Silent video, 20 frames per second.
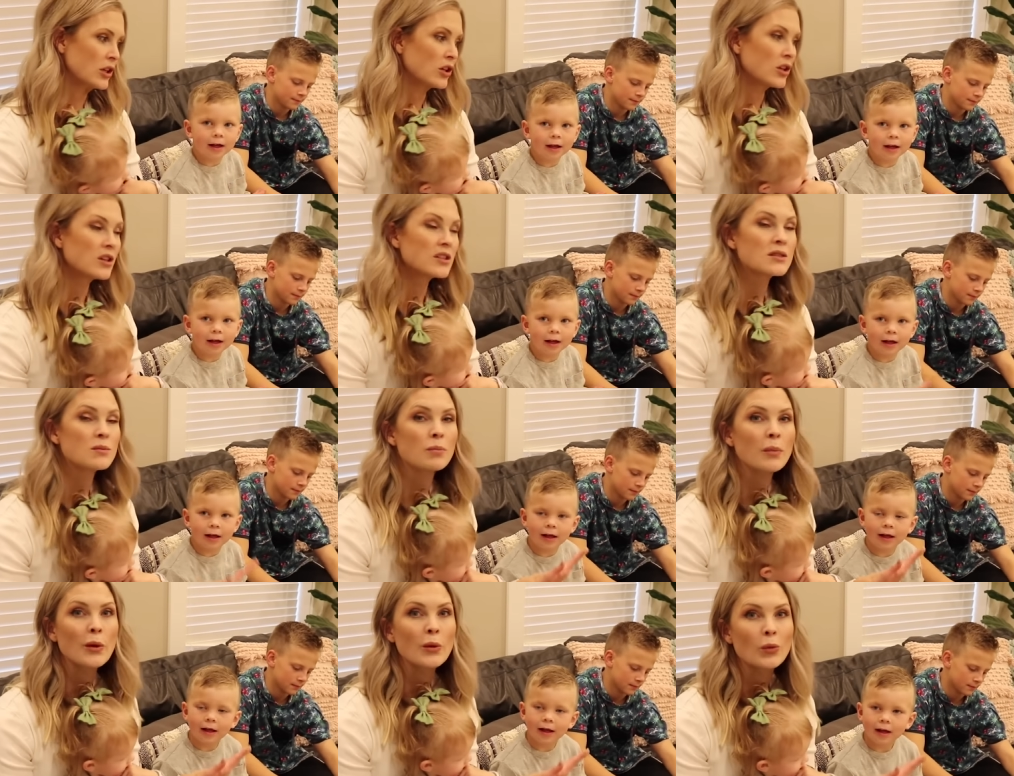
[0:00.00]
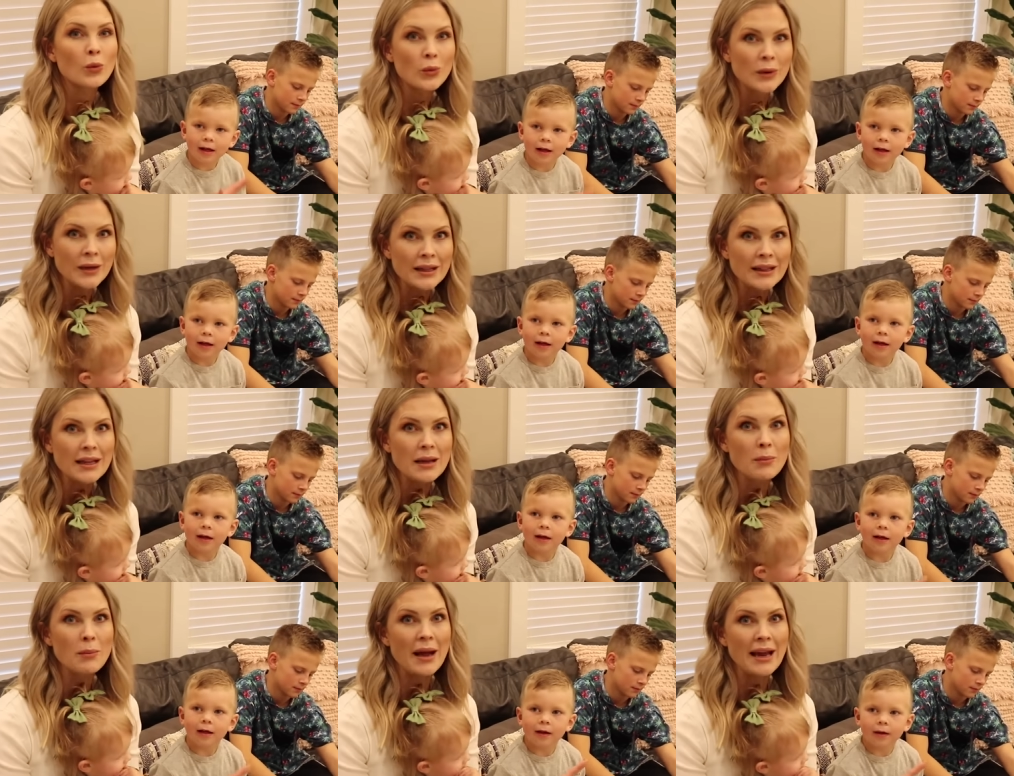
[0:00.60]
Speaker 1: and girls, but
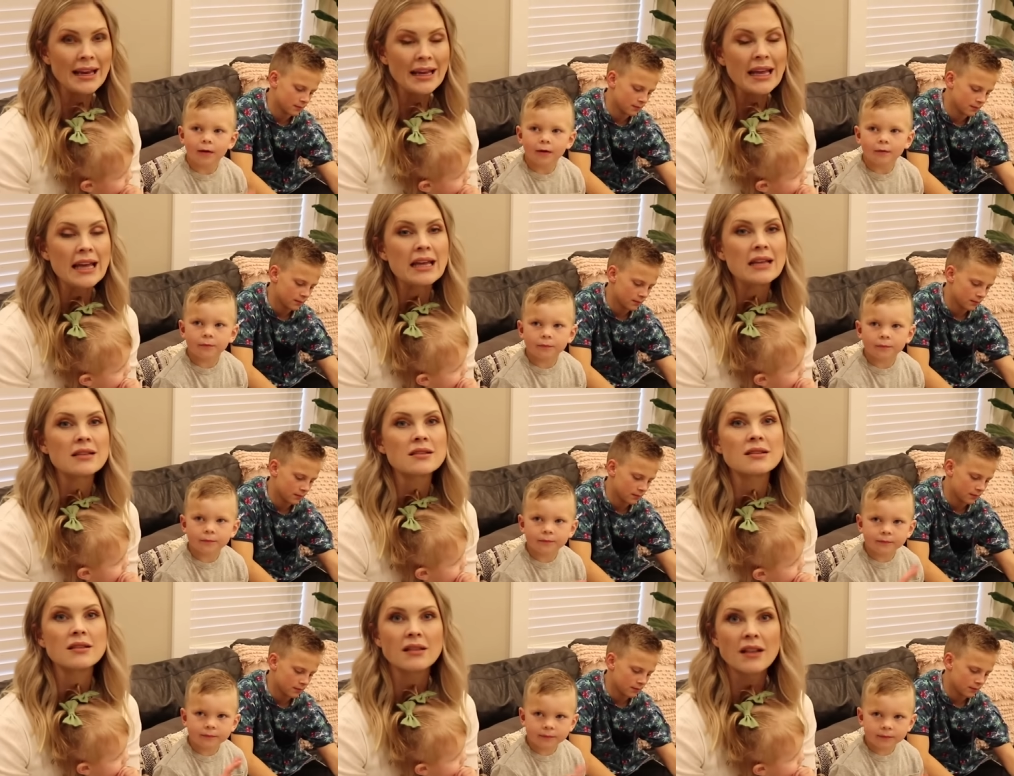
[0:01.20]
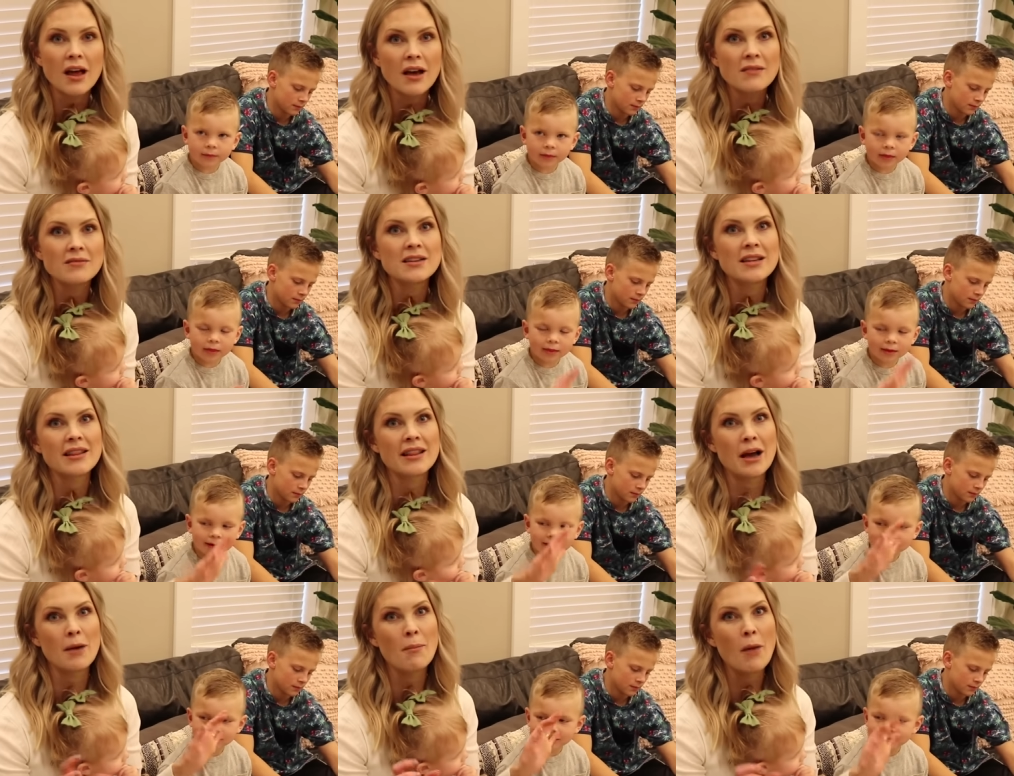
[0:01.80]
really my kids
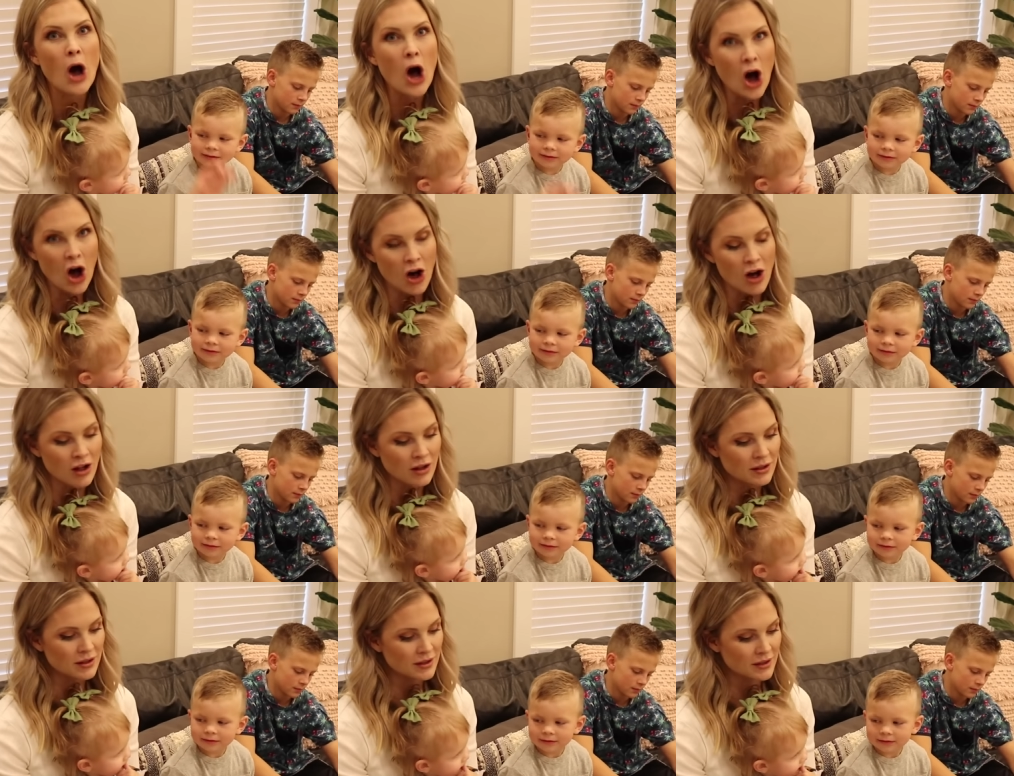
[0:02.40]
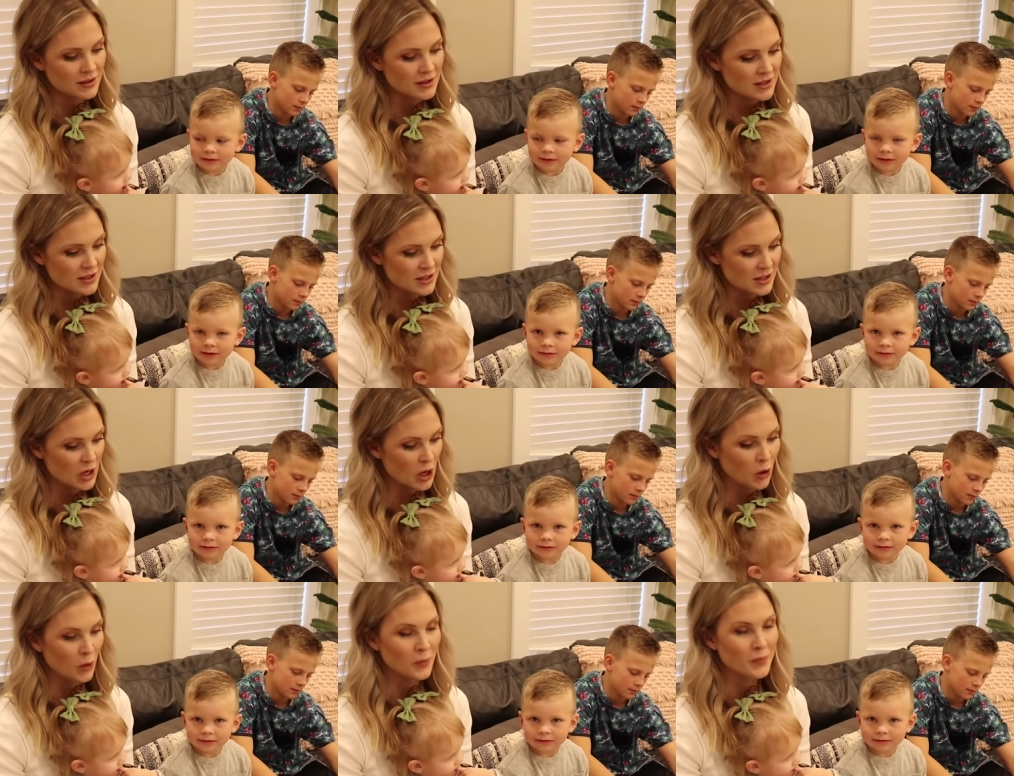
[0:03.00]
loved them all.
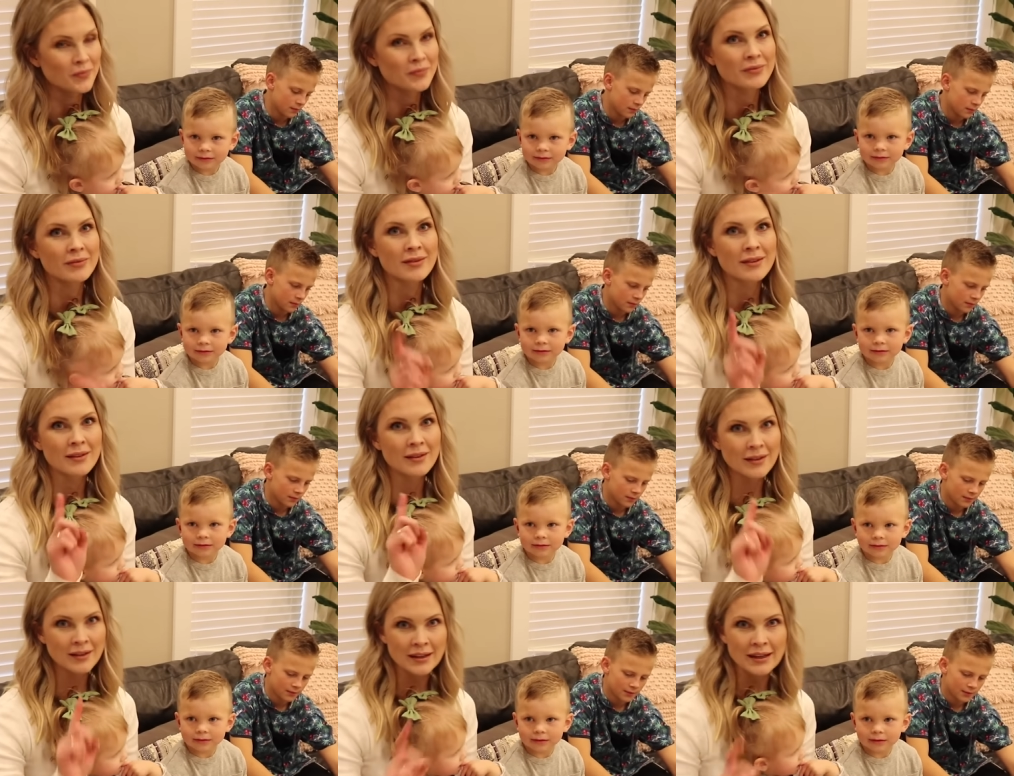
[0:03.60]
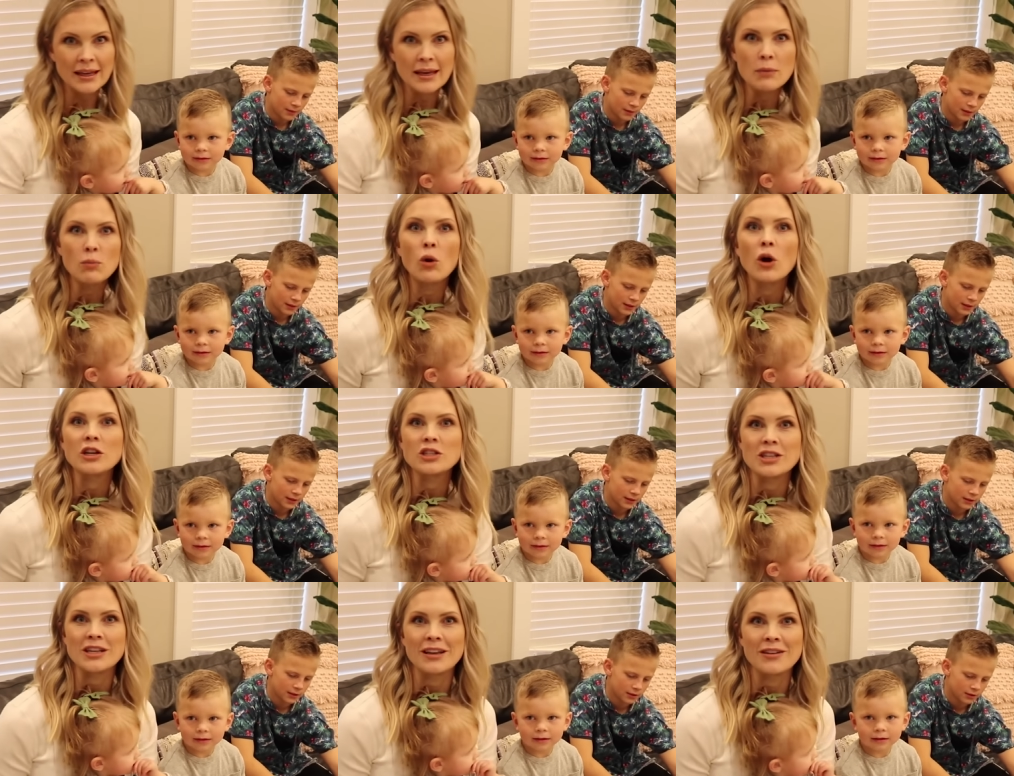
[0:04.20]
So keep
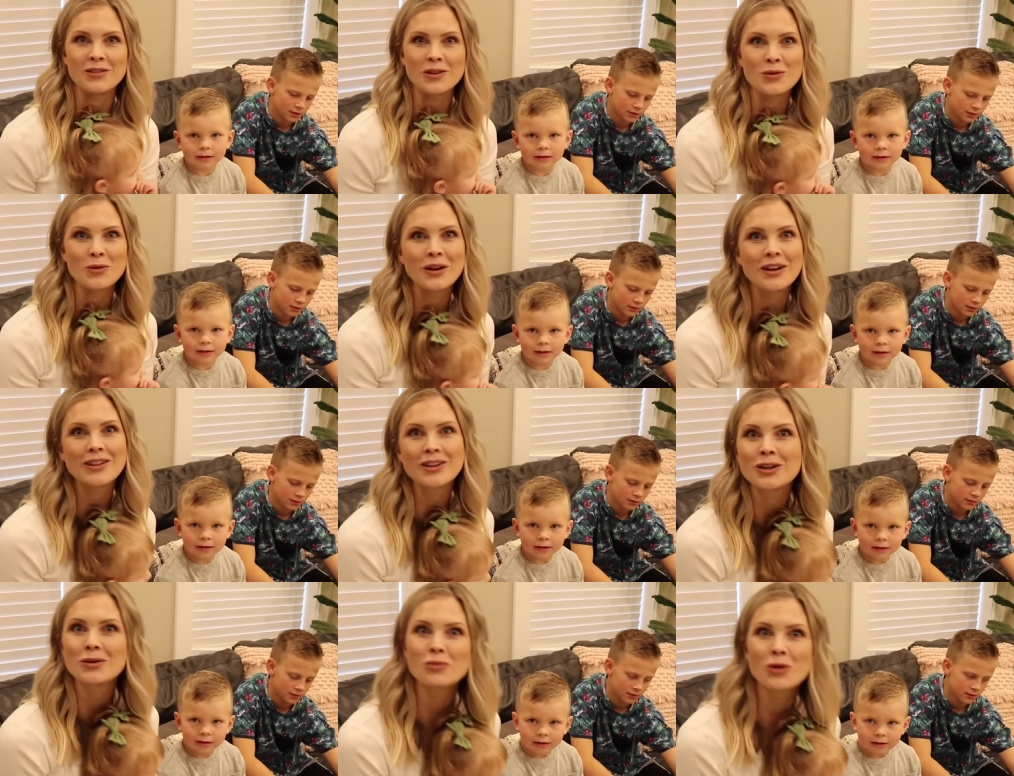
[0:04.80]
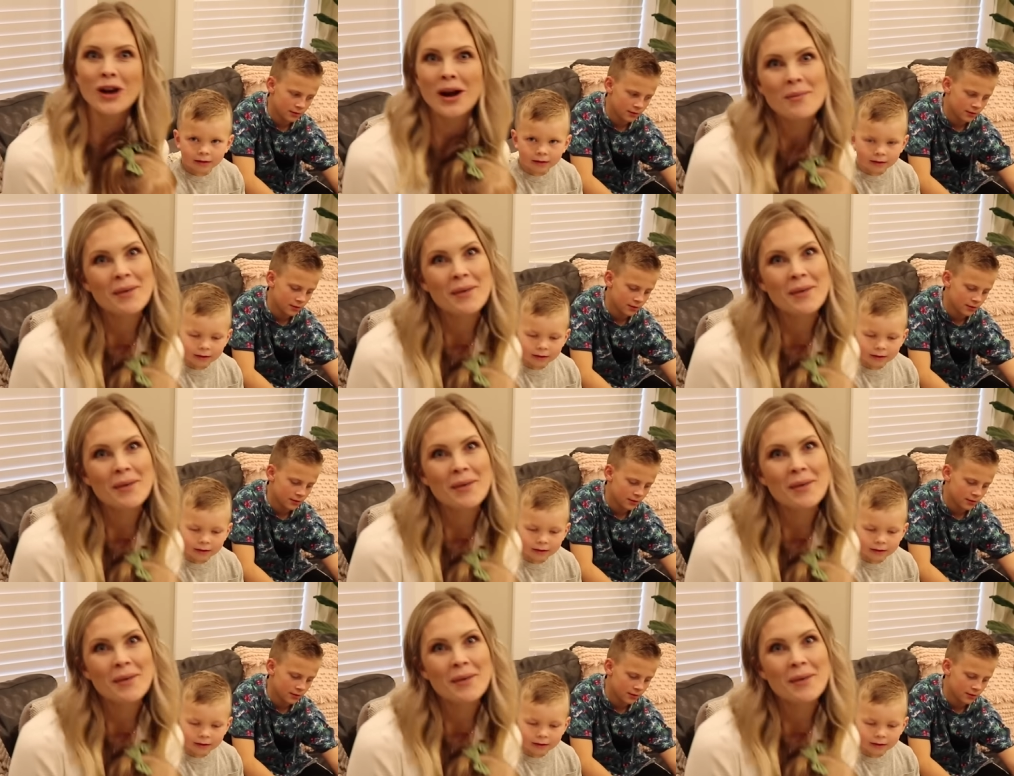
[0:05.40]
watching if you want to learn more